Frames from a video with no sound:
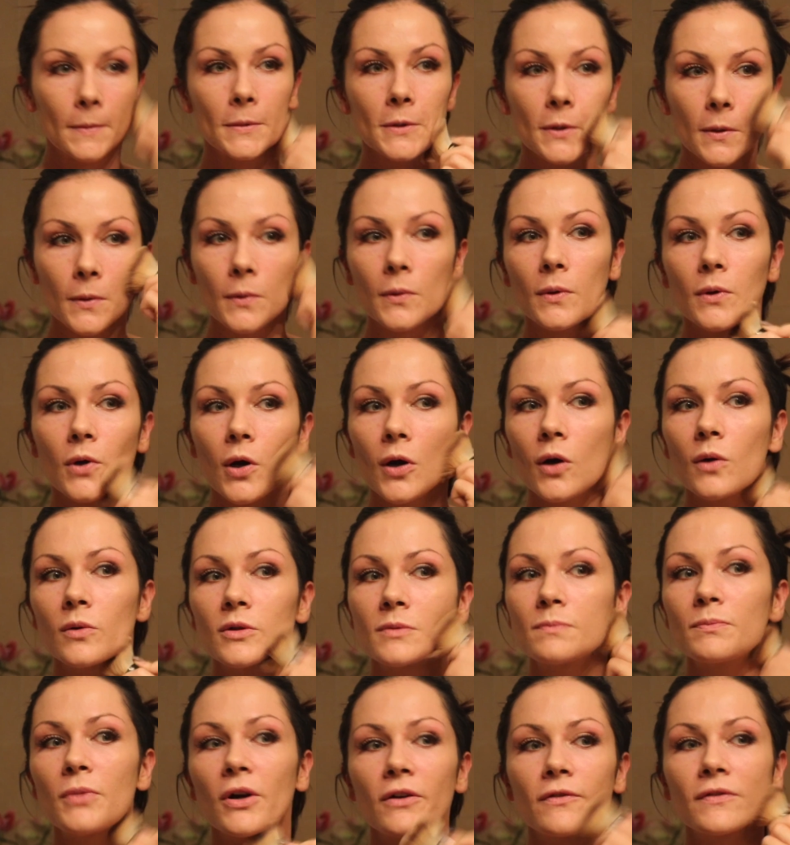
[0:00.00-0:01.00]
So always
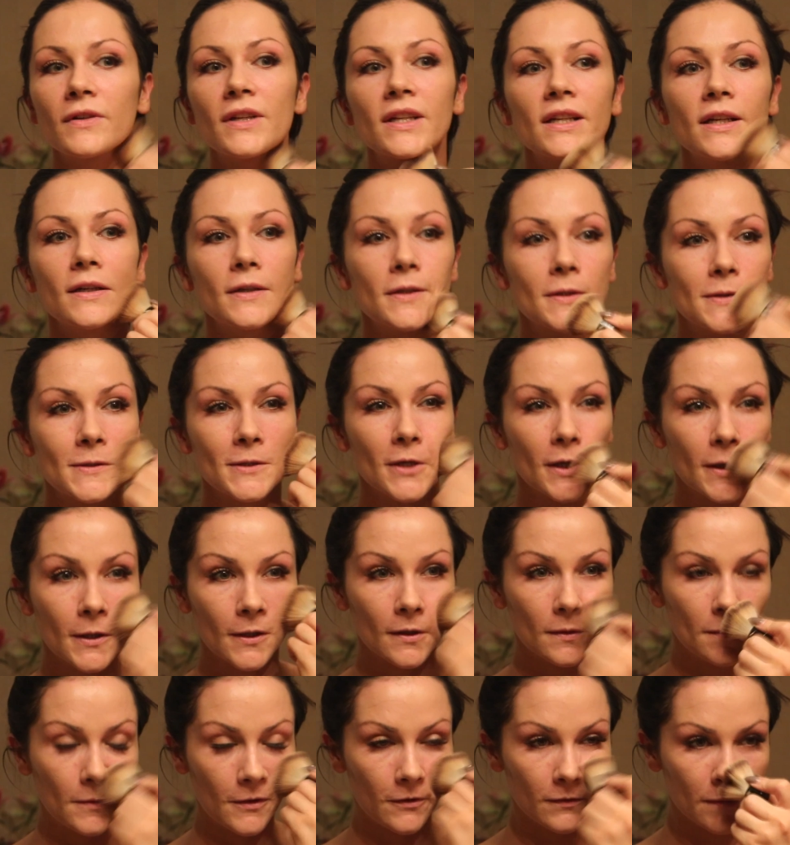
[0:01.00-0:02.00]
buffing it in
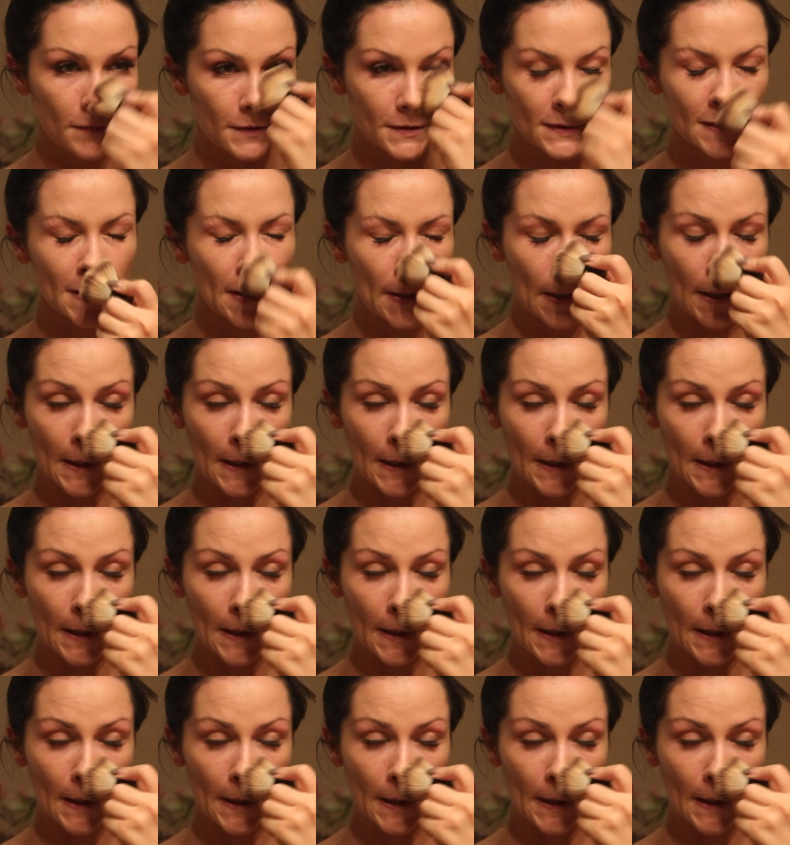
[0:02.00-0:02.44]
circular movements.